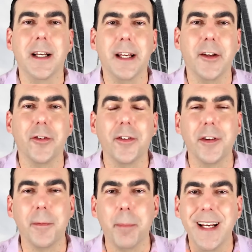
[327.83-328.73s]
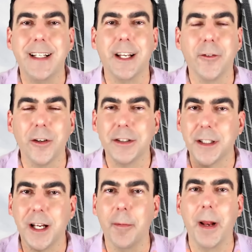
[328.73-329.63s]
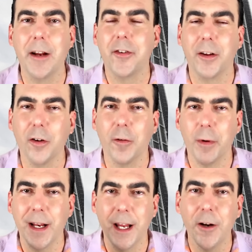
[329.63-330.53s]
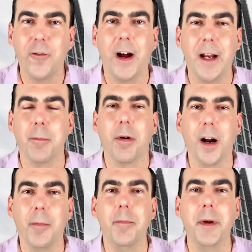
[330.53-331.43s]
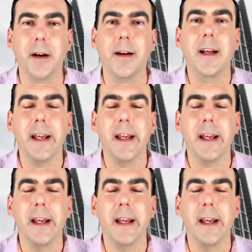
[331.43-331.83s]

And so, this is a big difference in coming out and saying, look, we identified a problem here,